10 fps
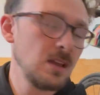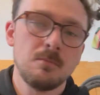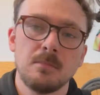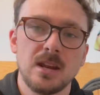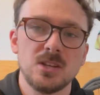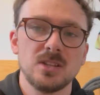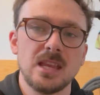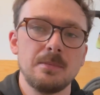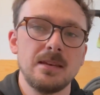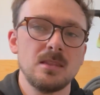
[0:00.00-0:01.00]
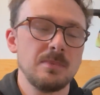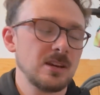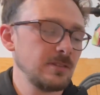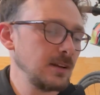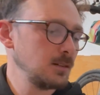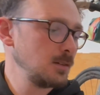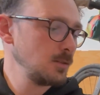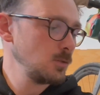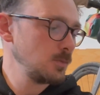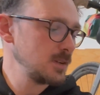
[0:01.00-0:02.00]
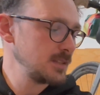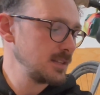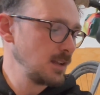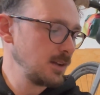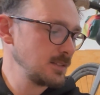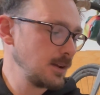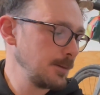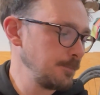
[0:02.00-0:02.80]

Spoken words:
Managed to keep it in the big ring almost the entire time.